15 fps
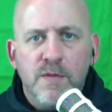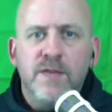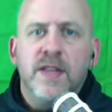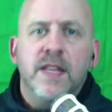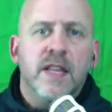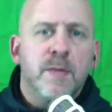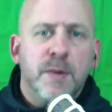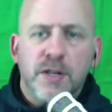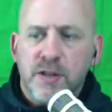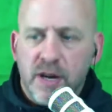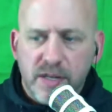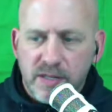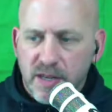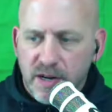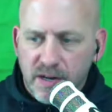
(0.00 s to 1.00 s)
the Olympic
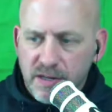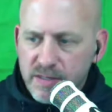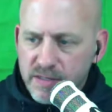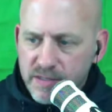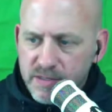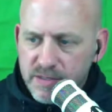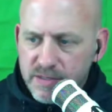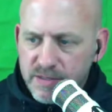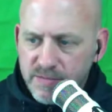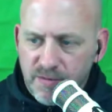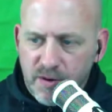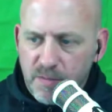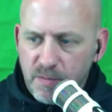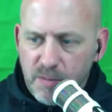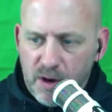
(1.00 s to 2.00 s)
Training Center
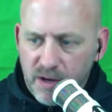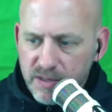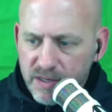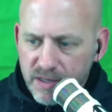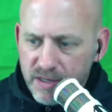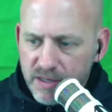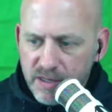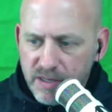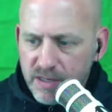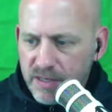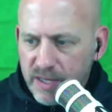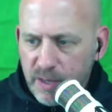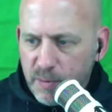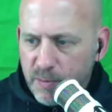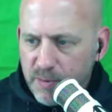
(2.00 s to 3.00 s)
from Boston to
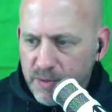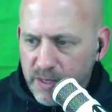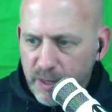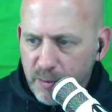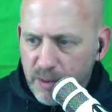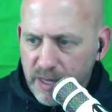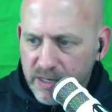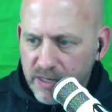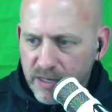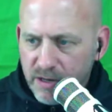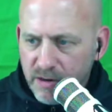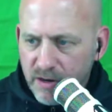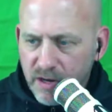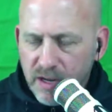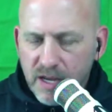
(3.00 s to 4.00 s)
Lake Placid, New
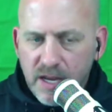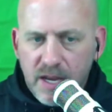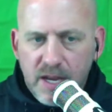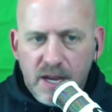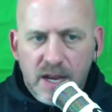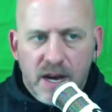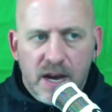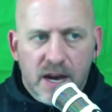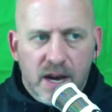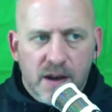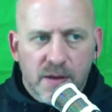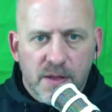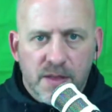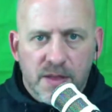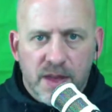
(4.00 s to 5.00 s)
York,
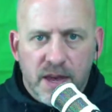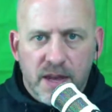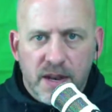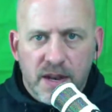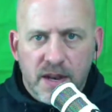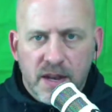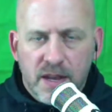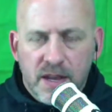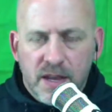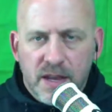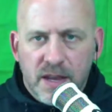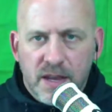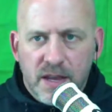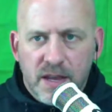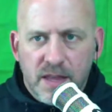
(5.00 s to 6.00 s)
then
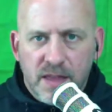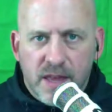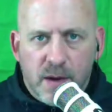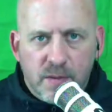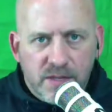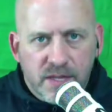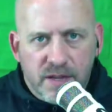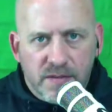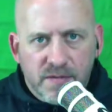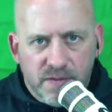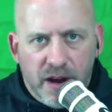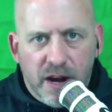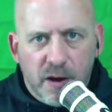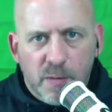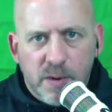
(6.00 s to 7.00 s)
that was the
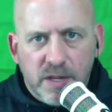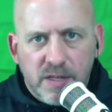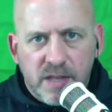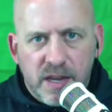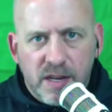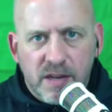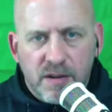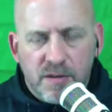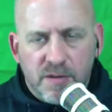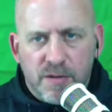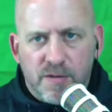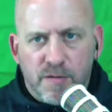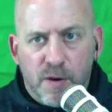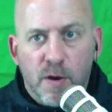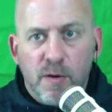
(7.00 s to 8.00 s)
environment, and you're
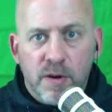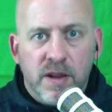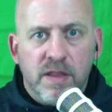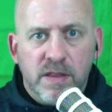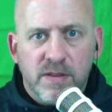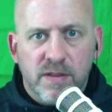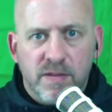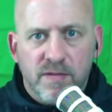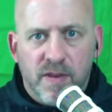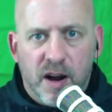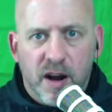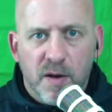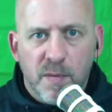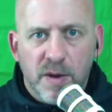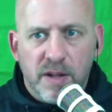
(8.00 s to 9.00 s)
thrown in this
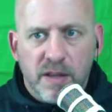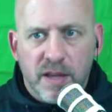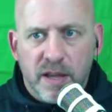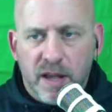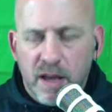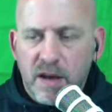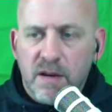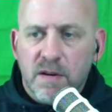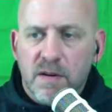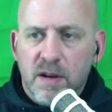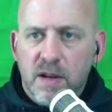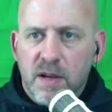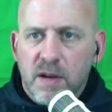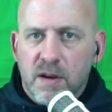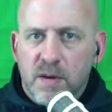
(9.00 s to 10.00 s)
environment, like, oh,
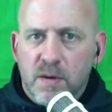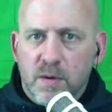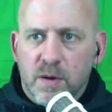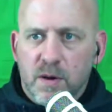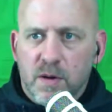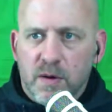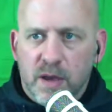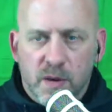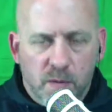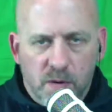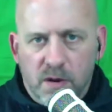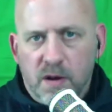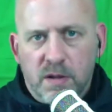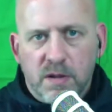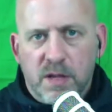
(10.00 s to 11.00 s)
okay, we're
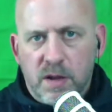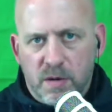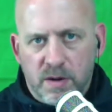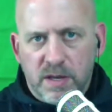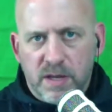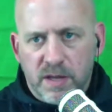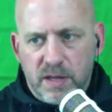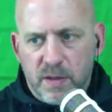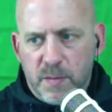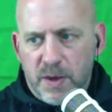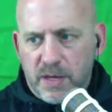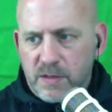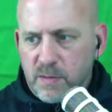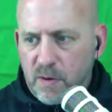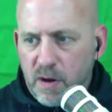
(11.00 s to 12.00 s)
all going to the
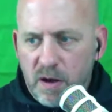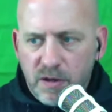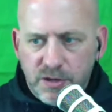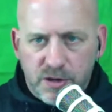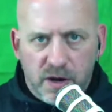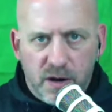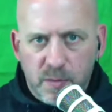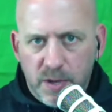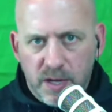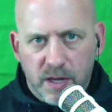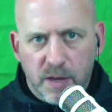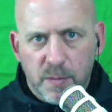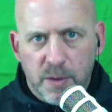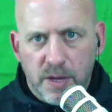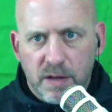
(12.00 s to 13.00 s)
Olympics, we're all trying to be an
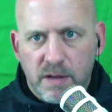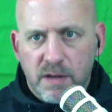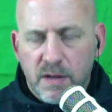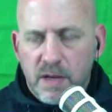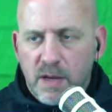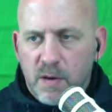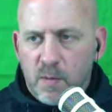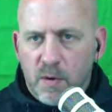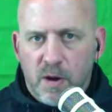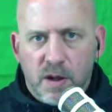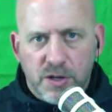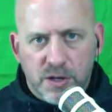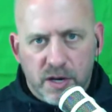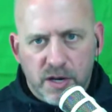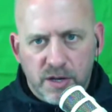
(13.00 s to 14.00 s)
Olympian, we're all
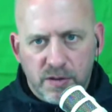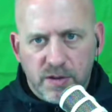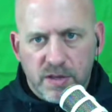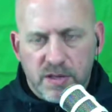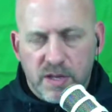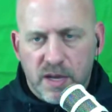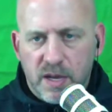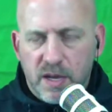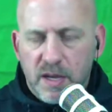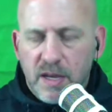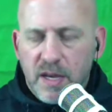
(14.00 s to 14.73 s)
trying to do this thing.